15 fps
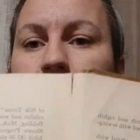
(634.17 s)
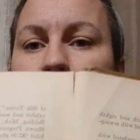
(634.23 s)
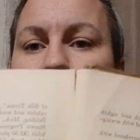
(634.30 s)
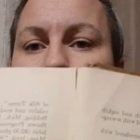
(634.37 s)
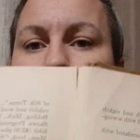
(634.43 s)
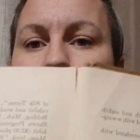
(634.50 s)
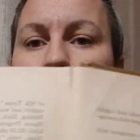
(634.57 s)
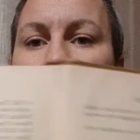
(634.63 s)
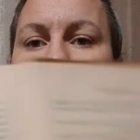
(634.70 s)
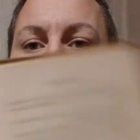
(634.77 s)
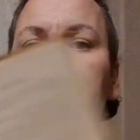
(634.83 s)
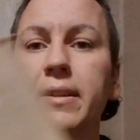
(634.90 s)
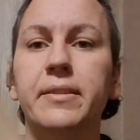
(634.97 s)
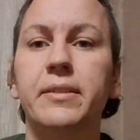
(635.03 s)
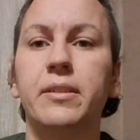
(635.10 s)
It's a long
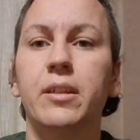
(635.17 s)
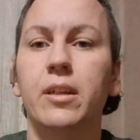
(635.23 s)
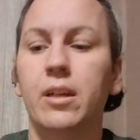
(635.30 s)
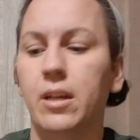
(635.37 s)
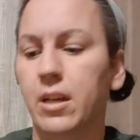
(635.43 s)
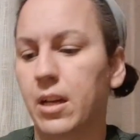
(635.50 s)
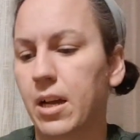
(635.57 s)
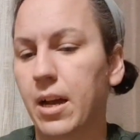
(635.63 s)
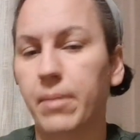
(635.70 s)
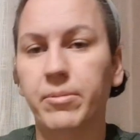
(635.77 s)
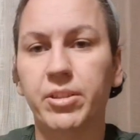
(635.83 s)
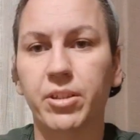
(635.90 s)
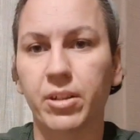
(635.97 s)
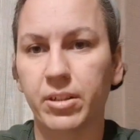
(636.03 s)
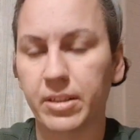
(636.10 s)
list. I'm
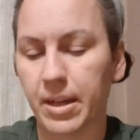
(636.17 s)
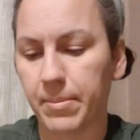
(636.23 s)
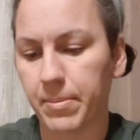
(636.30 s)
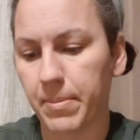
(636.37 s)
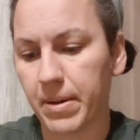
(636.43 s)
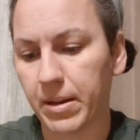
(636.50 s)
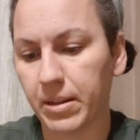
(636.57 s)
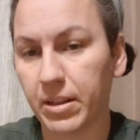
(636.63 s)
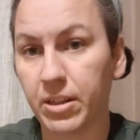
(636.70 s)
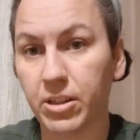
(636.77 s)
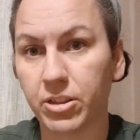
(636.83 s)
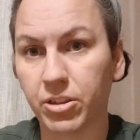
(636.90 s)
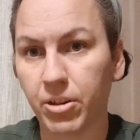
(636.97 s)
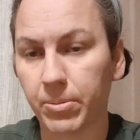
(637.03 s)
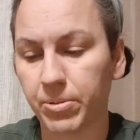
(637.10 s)
just gonna type them out in the
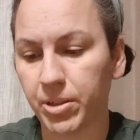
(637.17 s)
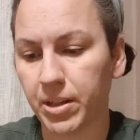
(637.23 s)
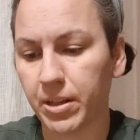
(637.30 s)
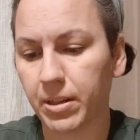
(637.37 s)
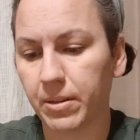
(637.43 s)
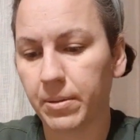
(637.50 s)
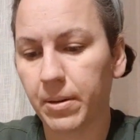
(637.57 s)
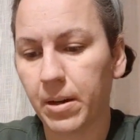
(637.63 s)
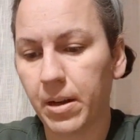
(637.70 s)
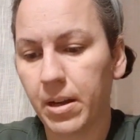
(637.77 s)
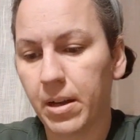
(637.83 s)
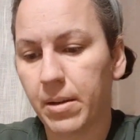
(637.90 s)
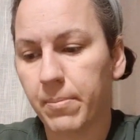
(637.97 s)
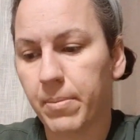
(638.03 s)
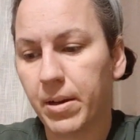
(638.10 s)
description.
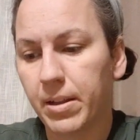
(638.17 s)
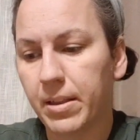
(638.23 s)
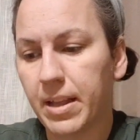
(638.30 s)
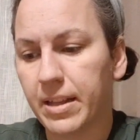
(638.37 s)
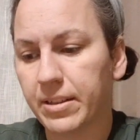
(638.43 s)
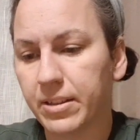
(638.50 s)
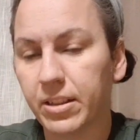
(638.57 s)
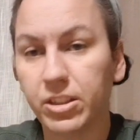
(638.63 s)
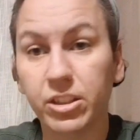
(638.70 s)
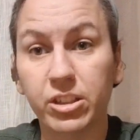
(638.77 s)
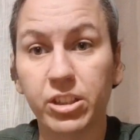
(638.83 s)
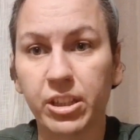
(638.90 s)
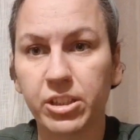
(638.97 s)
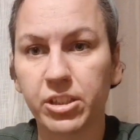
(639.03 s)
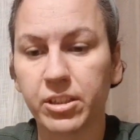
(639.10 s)
But that's the
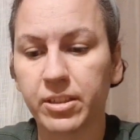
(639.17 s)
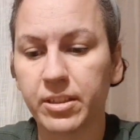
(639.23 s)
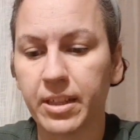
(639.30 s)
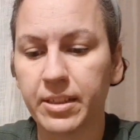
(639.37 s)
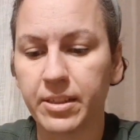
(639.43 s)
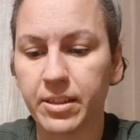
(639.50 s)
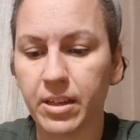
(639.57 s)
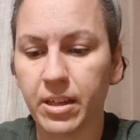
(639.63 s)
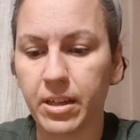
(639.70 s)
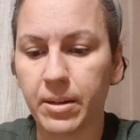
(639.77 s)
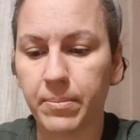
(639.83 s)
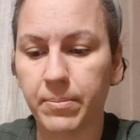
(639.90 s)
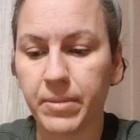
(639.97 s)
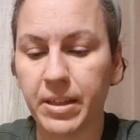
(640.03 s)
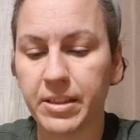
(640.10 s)
suggestions. That's
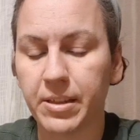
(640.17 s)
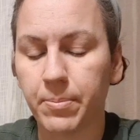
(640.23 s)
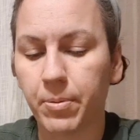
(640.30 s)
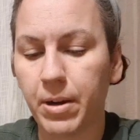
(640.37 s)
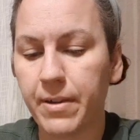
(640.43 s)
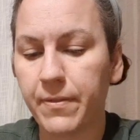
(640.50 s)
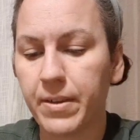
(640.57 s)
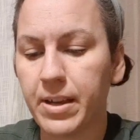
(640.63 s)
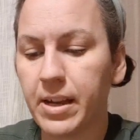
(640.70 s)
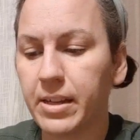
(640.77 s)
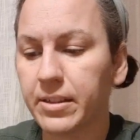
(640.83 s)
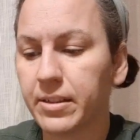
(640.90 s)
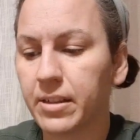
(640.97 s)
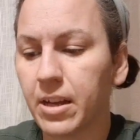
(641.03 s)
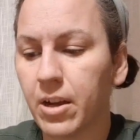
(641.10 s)
the
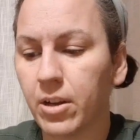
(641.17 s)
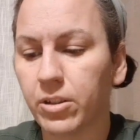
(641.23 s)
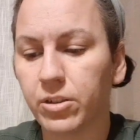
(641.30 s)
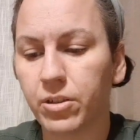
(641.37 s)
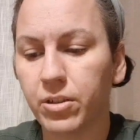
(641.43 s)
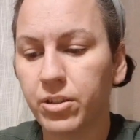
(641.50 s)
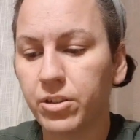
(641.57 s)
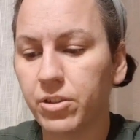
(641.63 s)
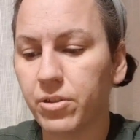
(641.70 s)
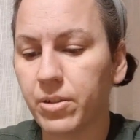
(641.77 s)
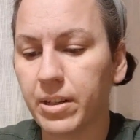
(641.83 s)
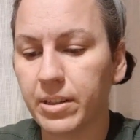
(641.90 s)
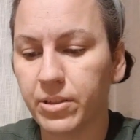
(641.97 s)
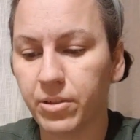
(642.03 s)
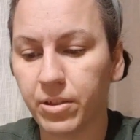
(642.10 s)
preface to the
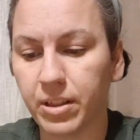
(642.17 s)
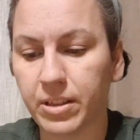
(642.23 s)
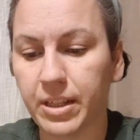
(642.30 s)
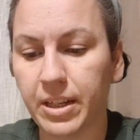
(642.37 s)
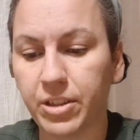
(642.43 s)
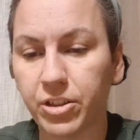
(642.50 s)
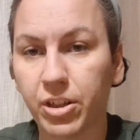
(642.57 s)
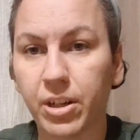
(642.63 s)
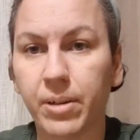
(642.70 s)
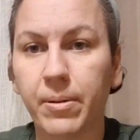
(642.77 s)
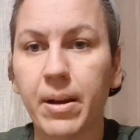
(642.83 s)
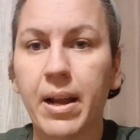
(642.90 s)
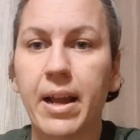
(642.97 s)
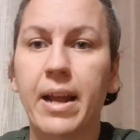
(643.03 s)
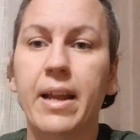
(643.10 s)
student, to the teacher,
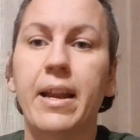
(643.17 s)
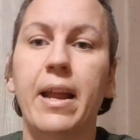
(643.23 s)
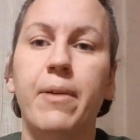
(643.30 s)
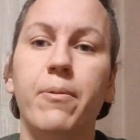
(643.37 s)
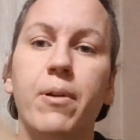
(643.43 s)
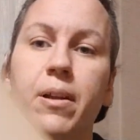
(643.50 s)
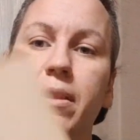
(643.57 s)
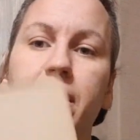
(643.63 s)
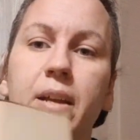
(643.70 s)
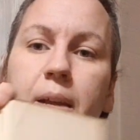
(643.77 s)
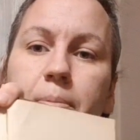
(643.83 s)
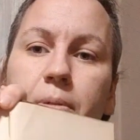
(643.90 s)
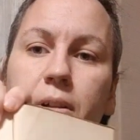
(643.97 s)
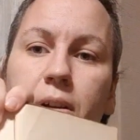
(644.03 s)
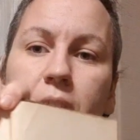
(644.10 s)
and now we're at the
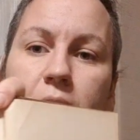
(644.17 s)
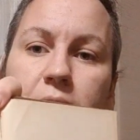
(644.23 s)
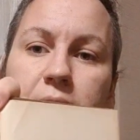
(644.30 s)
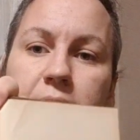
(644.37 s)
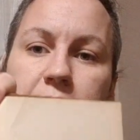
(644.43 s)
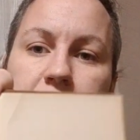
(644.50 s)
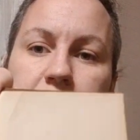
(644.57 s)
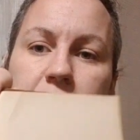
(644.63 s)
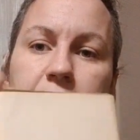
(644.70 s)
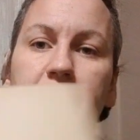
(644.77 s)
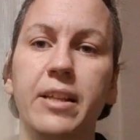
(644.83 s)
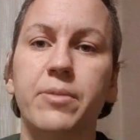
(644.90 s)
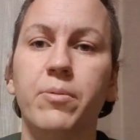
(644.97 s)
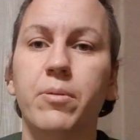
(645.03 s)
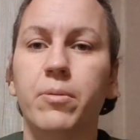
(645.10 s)
table of contents.
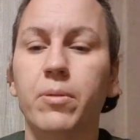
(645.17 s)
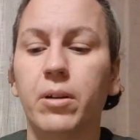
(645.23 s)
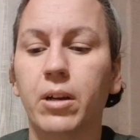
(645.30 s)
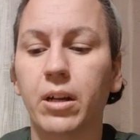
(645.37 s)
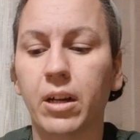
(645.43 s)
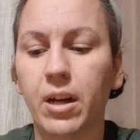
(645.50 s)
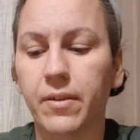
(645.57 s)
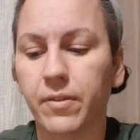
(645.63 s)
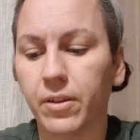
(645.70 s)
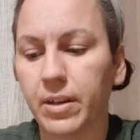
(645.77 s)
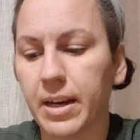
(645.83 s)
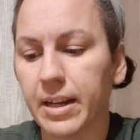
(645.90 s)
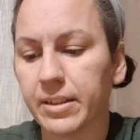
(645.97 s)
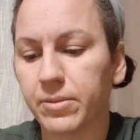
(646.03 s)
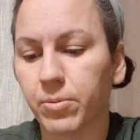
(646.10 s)
That's what we're gonna cover
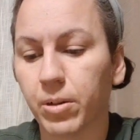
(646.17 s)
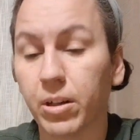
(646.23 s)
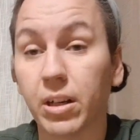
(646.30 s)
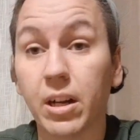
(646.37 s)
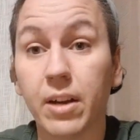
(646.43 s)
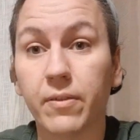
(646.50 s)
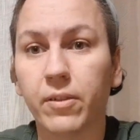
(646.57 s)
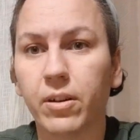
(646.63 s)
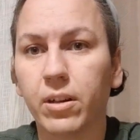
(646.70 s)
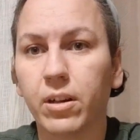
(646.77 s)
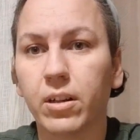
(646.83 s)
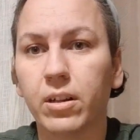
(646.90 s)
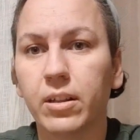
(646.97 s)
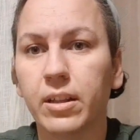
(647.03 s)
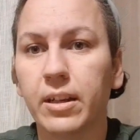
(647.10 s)
next. We're gonna
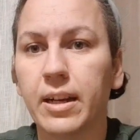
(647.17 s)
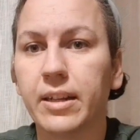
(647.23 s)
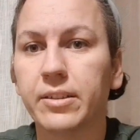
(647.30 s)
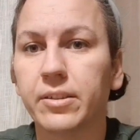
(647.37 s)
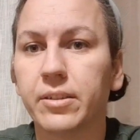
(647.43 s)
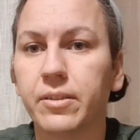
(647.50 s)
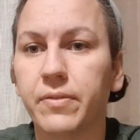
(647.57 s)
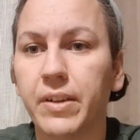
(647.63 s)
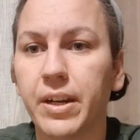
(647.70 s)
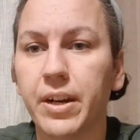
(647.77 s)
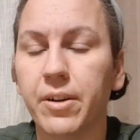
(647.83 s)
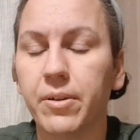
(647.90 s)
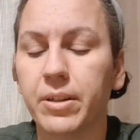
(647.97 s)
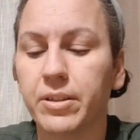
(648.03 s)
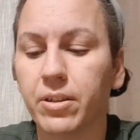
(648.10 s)
cover, the next
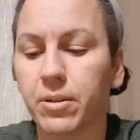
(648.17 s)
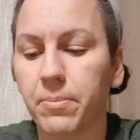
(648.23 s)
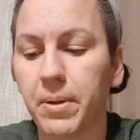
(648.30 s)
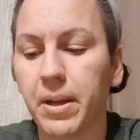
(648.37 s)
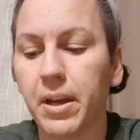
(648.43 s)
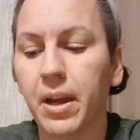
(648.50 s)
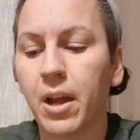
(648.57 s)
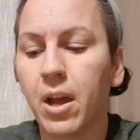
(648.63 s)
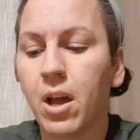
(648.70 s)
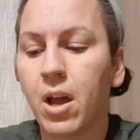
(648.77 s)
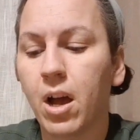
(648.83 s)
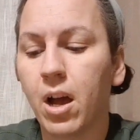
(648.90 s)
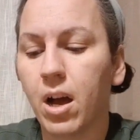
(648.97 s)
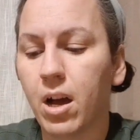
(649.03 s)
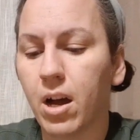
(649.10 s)
video is gonna be
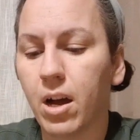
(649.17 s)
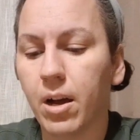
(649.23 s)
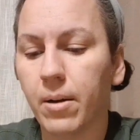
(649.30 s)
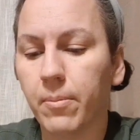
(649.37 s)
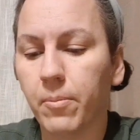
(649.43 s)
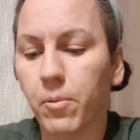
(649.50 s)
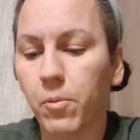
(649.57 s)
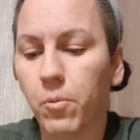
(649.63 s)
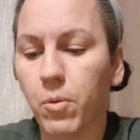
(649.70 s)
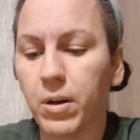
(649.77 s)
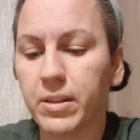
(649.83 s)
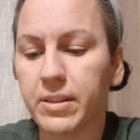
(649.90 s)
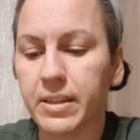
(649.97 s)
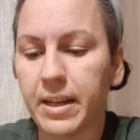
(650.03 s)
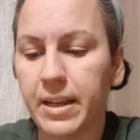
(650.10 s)

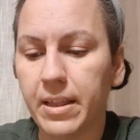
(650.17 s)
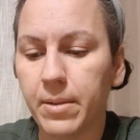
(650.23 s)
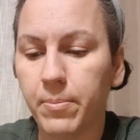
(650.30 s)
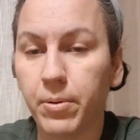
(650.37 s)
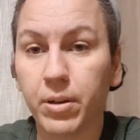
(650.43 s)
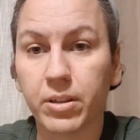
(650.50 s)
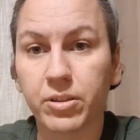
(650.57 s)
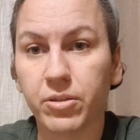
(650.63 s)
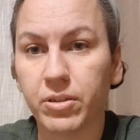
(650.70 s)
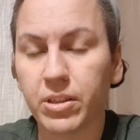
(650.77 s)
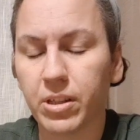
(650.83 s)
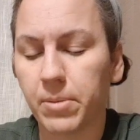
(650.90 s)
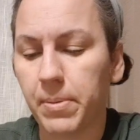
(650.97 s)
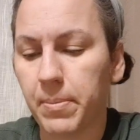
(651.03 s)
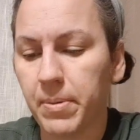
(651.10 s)
what's in the book, so it's
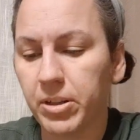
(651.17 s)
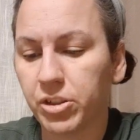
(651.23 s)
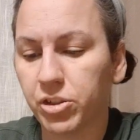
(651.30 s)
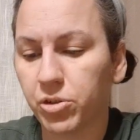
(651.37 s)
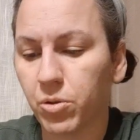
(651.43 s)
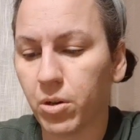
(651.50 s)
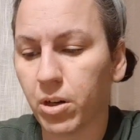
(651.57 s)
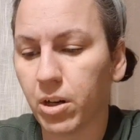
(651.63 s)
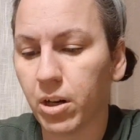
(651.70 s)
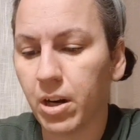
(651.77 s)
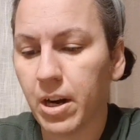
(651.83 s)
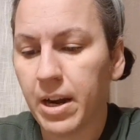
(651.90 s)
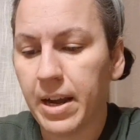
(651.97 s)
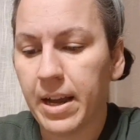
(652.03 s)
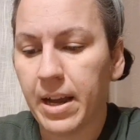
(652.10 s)
gonna be much shorter.
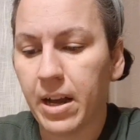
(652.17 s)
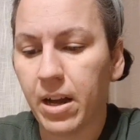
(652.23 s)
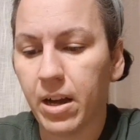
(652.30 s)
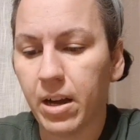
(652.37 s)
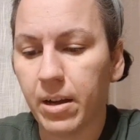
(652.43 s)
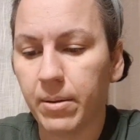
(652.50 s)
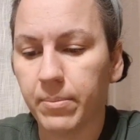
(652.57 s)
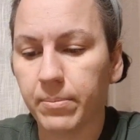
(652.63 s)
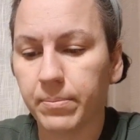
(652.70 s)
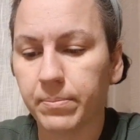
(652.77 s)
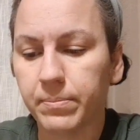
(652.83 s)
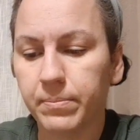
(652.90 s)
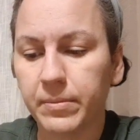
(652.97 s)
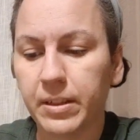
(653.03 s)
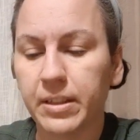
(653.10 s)

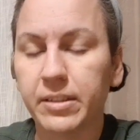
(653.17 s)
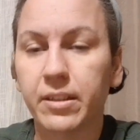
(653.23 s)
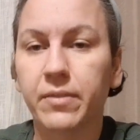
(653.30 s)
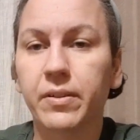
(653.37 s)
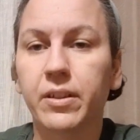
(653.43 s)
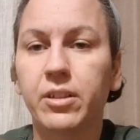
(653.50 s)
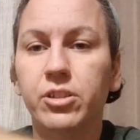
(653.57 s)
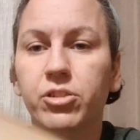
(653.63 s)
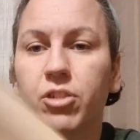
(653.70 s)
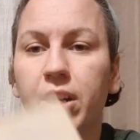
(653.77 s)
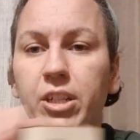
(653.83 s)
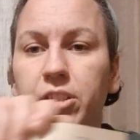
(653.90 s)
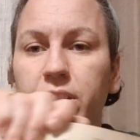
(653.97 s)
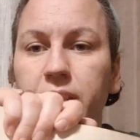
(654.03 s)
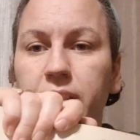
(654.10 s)
List of
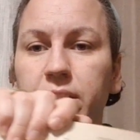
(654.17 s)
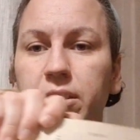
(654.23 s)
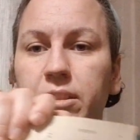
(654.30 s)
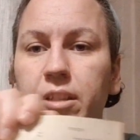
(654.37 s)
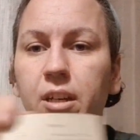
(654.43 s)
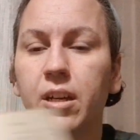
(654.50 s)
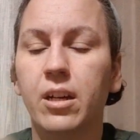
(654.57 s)
illustrations.